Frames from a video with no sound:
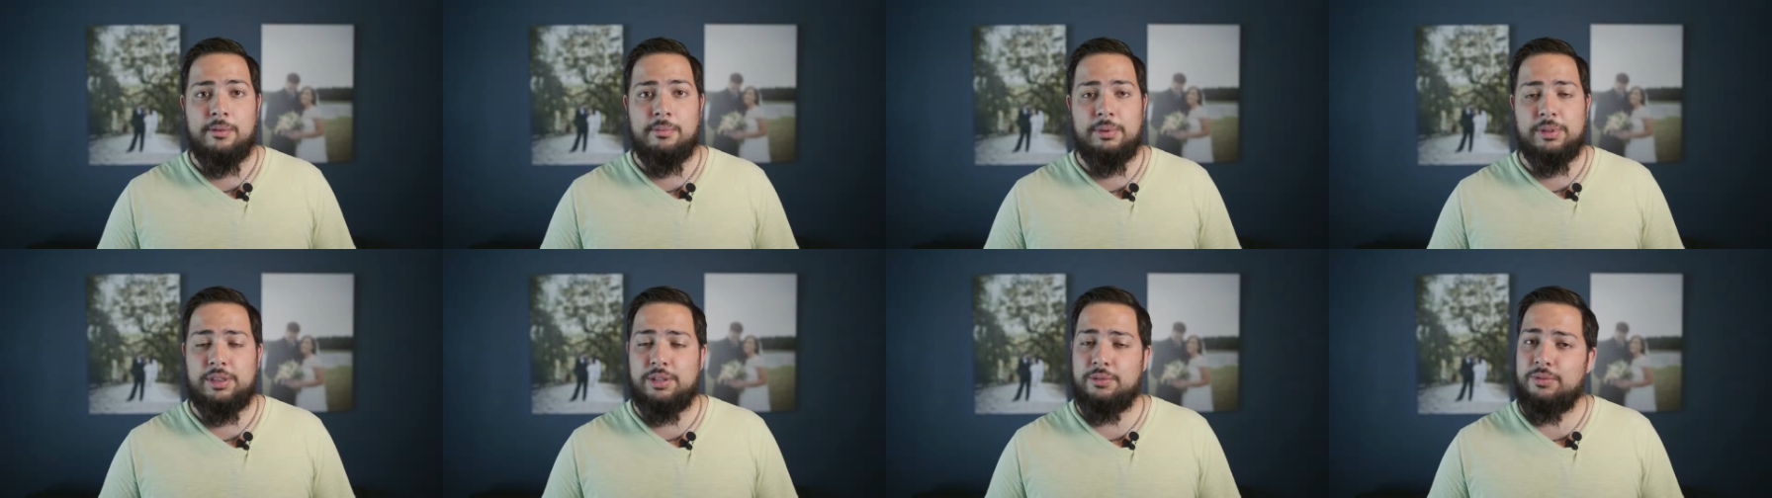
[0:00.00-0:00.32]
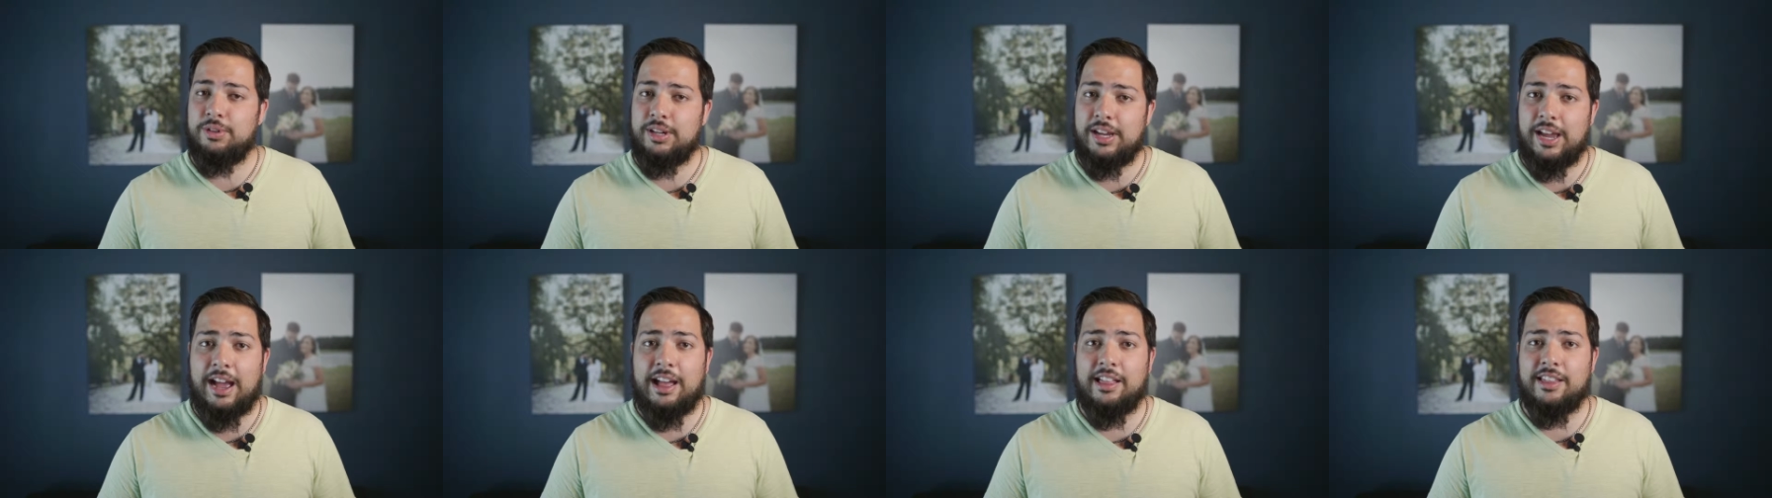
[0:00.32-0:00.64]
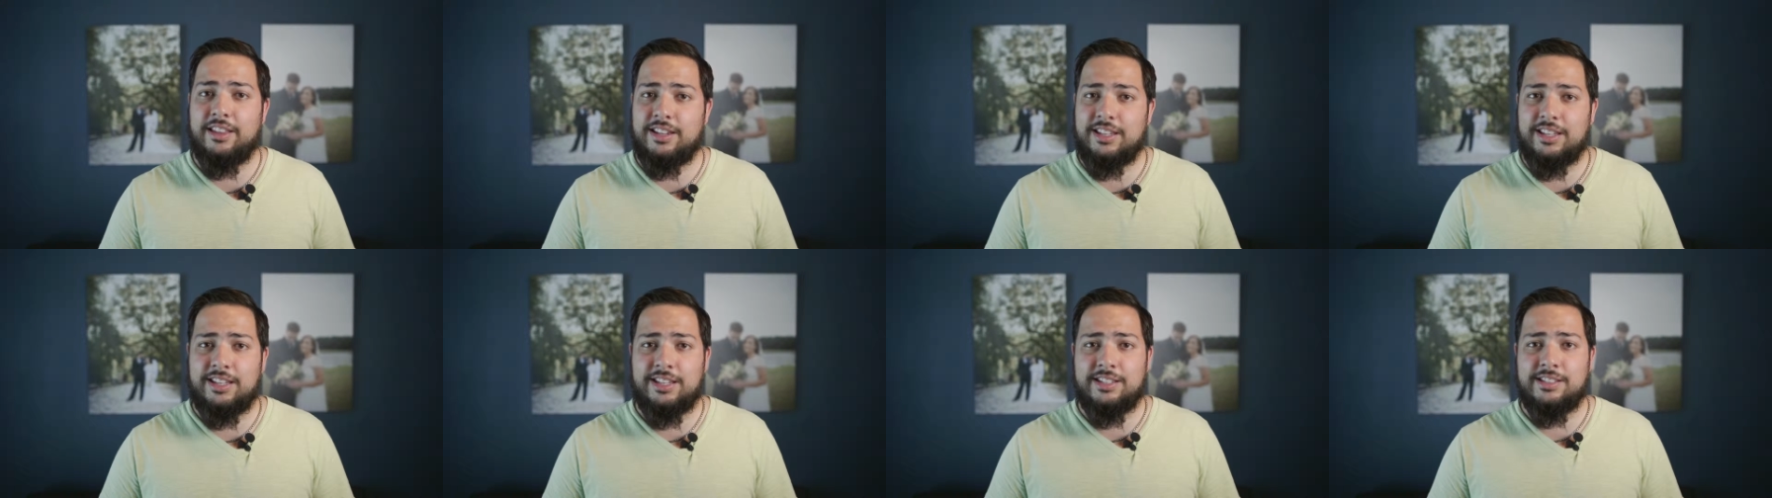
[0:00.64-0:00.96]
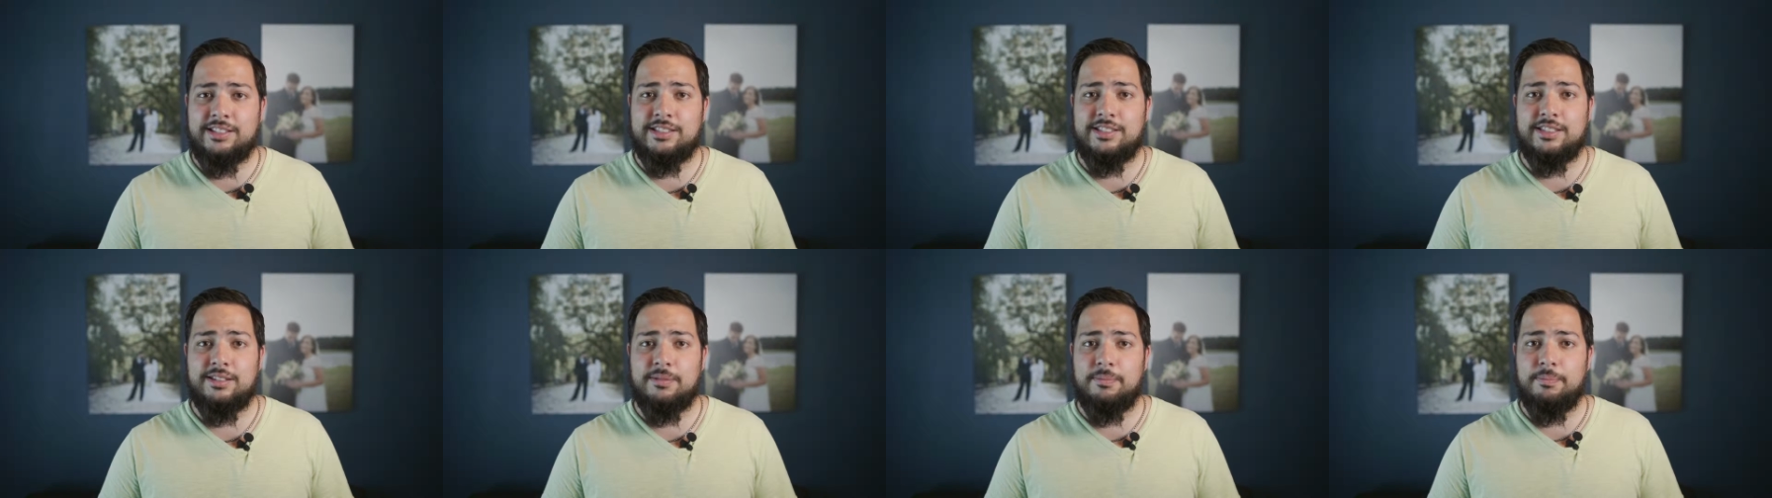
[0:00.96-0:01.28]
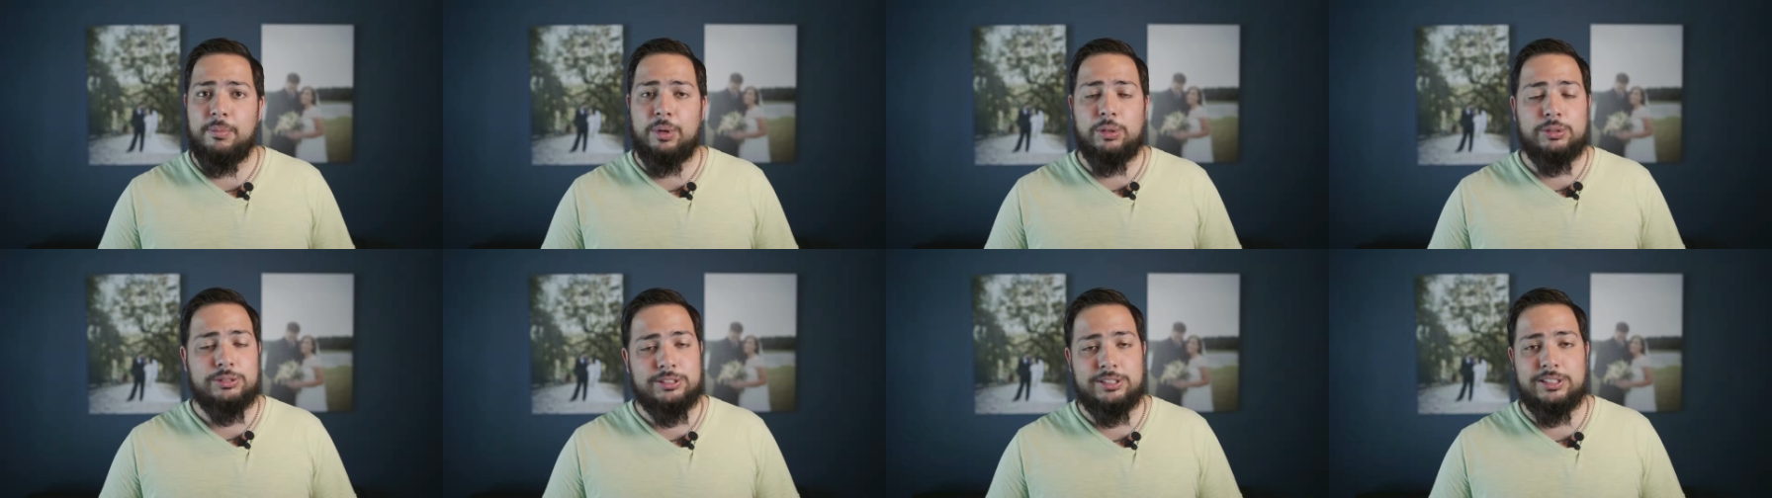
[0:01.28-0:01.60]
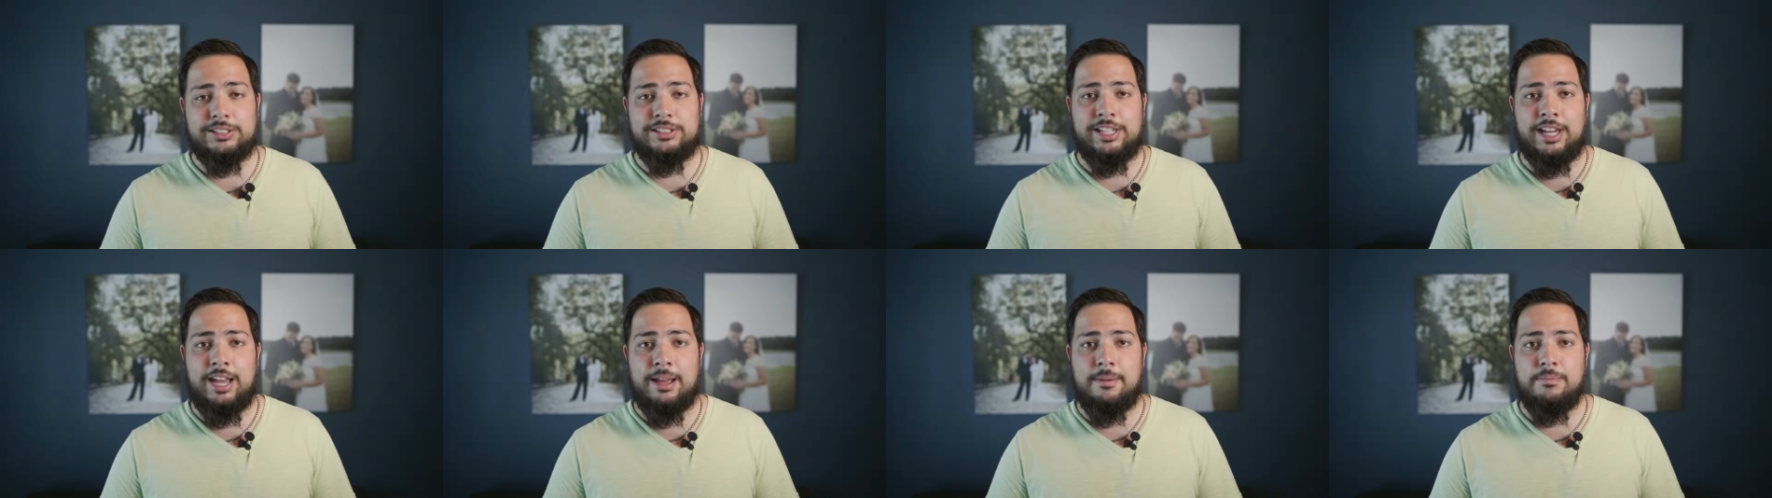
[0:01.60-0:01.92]
But the reality is, most of
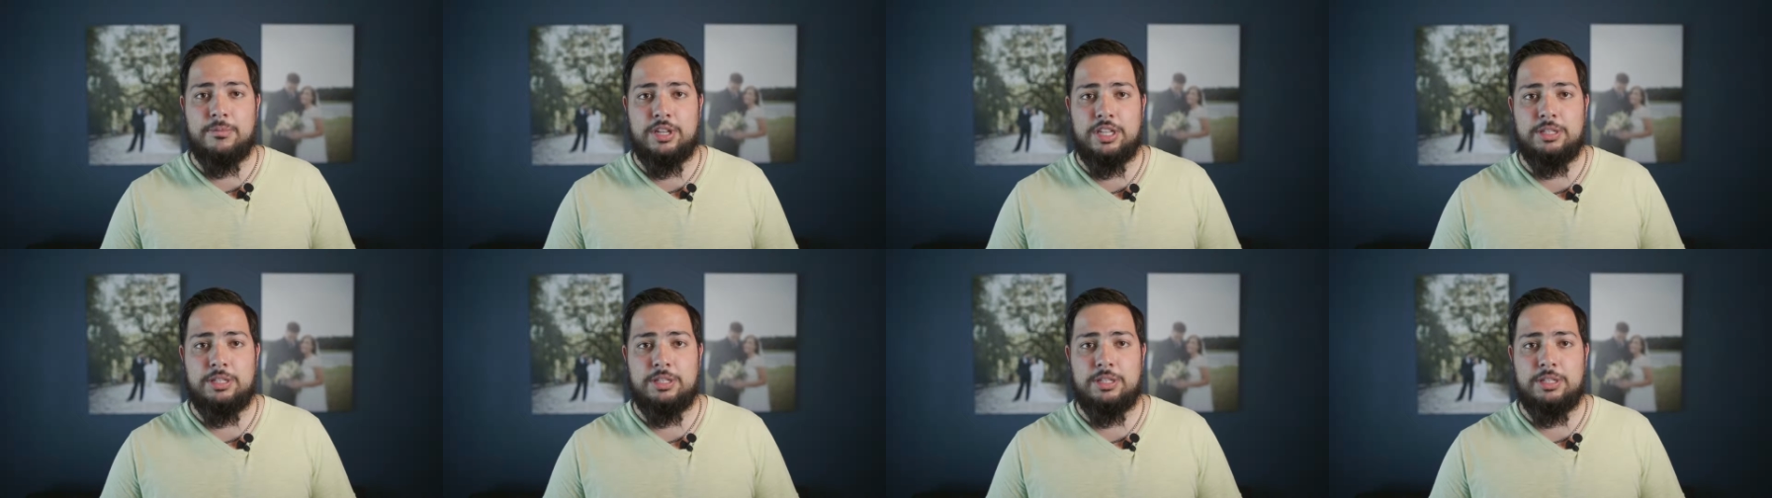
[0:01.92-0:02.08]
the time,